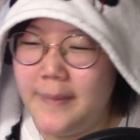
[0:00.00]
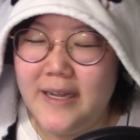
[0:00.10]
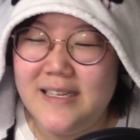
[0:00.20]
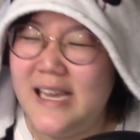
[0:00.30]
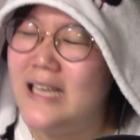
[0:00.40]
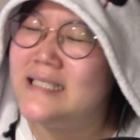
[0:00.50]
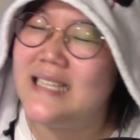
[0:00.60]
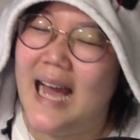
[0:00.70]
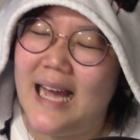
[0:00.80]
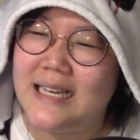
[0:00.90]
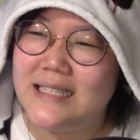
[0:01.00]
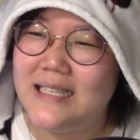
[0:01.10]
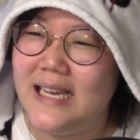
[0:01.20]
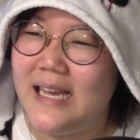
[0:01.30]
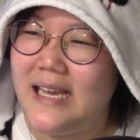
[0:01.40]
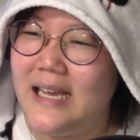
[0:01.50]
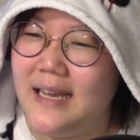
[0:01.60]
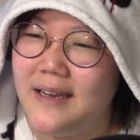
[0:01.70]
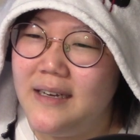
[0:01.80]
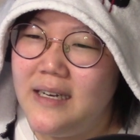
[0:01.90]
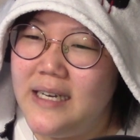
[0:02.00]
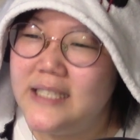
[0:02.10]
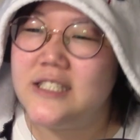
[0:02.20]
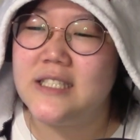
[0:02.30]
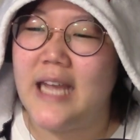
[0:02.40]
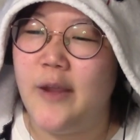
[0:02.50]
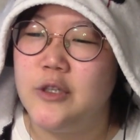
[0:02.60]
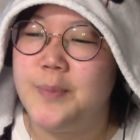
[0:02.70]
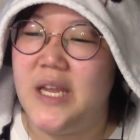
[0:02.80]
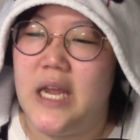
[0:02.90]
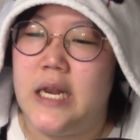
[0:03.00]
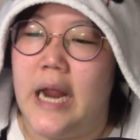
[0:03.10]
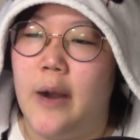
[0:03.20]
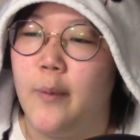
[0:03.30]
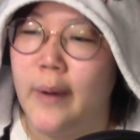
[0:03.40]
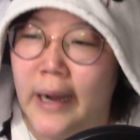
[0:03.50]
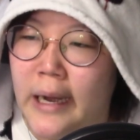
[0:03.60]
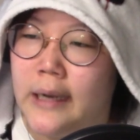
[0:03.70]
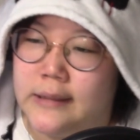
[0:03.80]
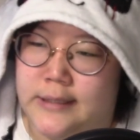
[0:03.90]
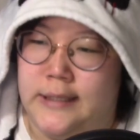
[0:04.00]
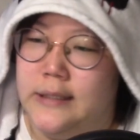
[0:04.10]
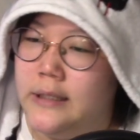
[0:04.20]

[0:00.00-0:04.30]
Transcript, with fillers: Exactly. It's just that he was being indirect.